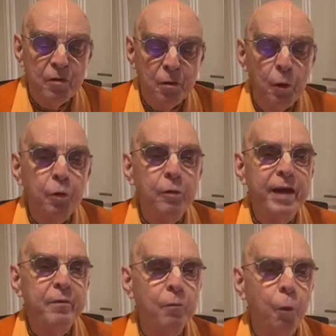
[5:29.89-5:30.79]
O
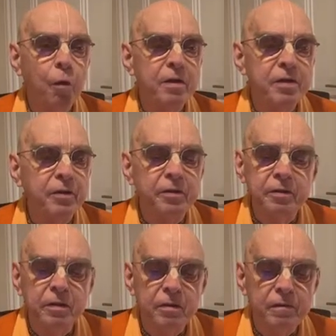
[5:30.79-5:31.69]
great warrior
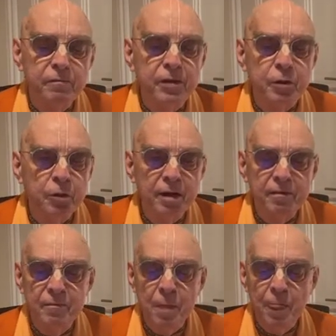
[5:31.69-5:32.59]
Vidura,
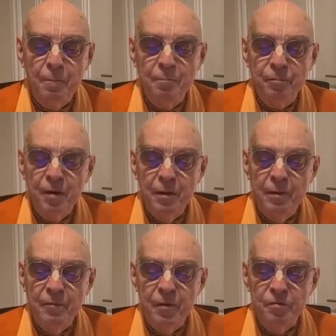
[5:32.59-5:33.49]

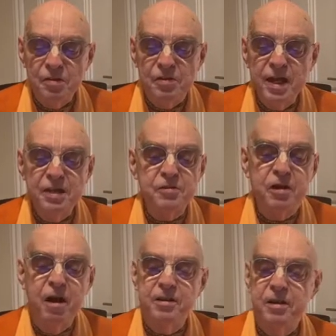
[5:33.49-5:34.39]
the sage
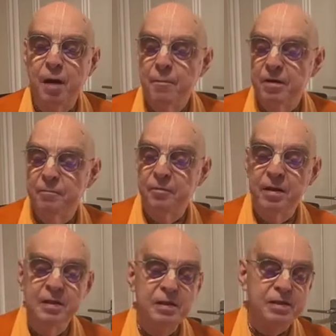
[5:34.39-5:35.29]
Kardama
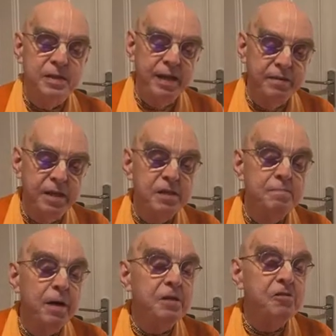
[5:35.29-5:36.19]
said this
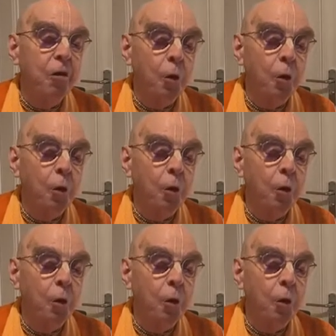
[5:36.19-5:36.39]
much